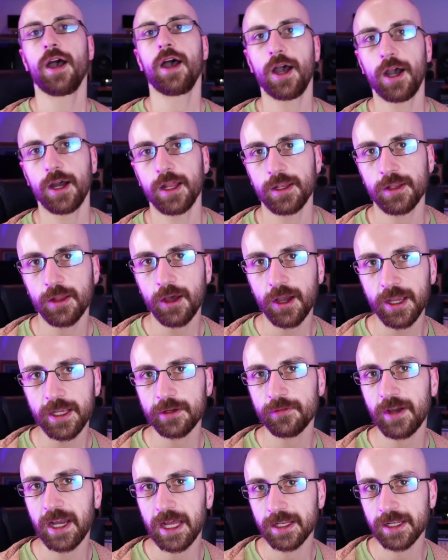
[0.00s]
I
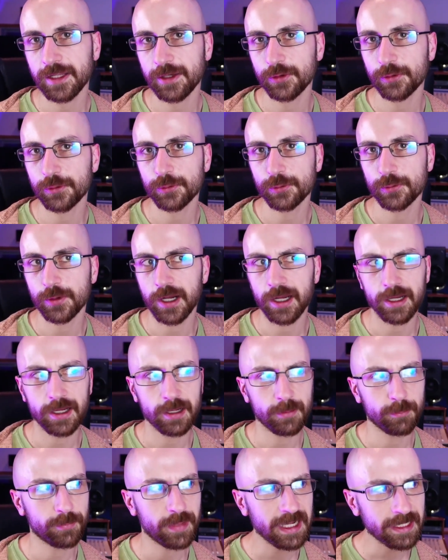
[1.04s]
like that little
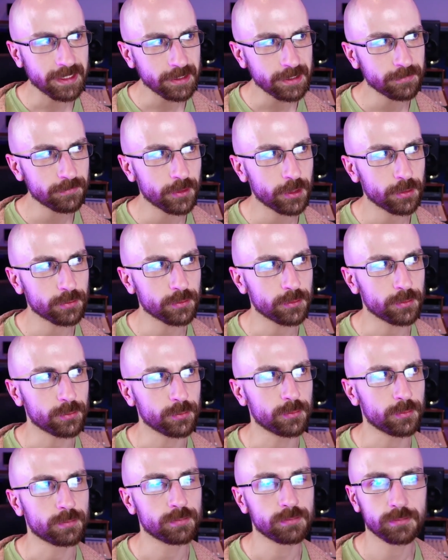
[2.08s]
backing
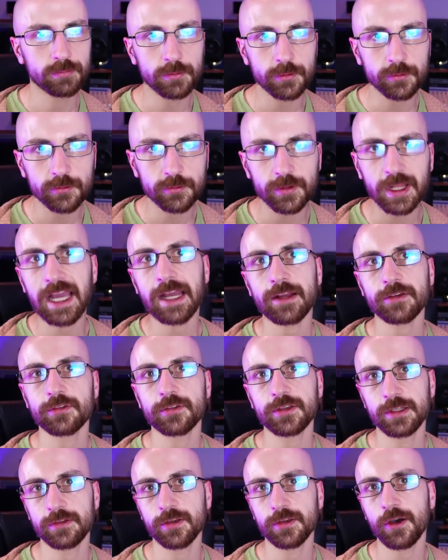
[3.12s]
vocal
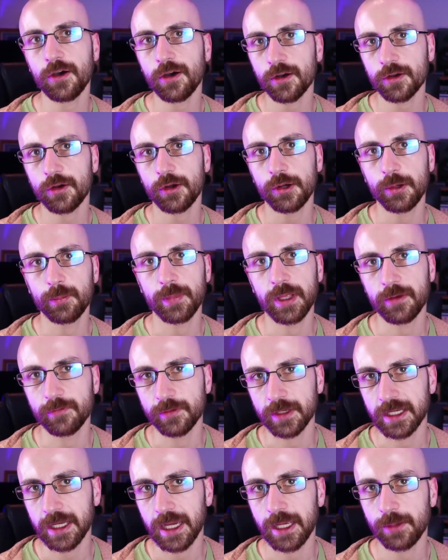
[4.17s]
/ guitar kind of bit
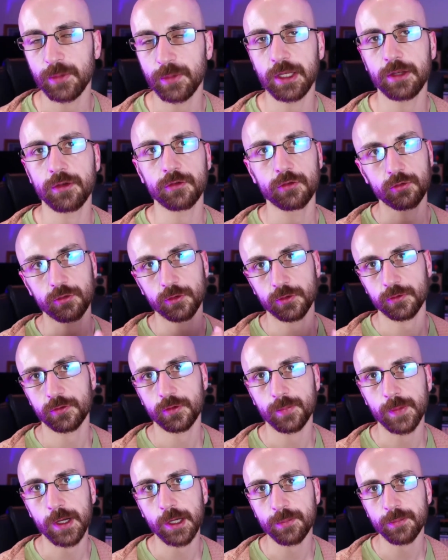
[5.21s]
that came in just
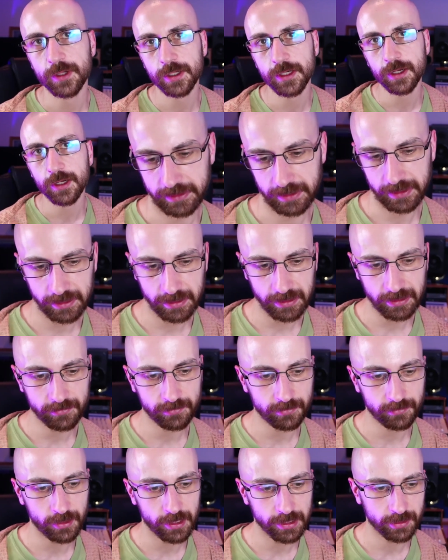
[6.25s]
a moment ago. It
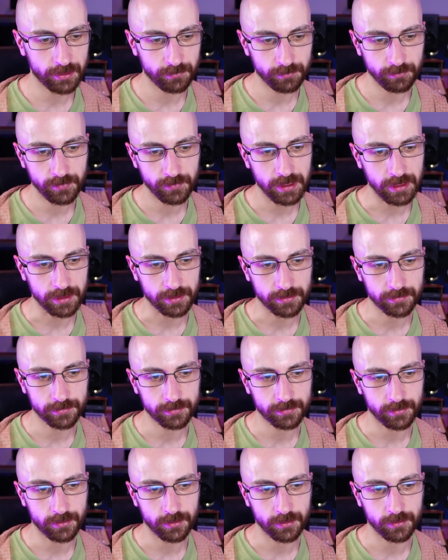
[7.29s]
is like a
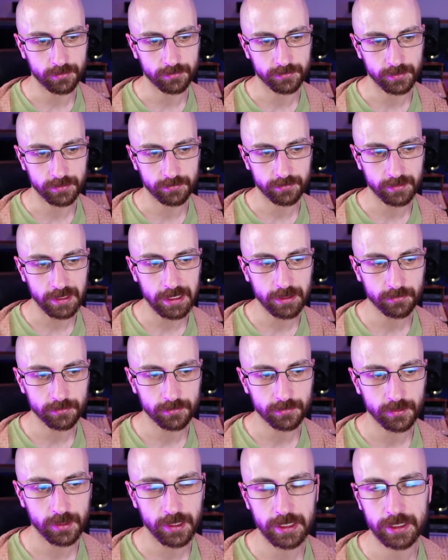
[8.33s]
mix of, it
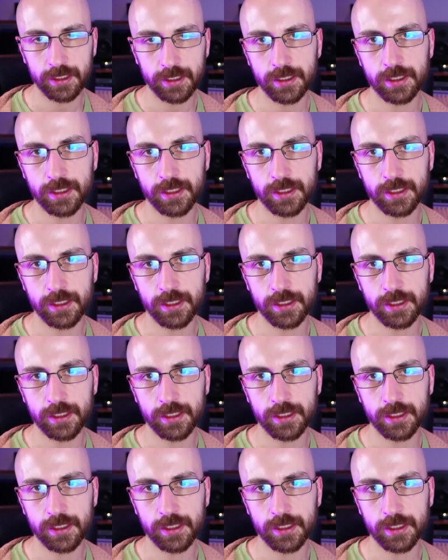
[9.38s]
sounds like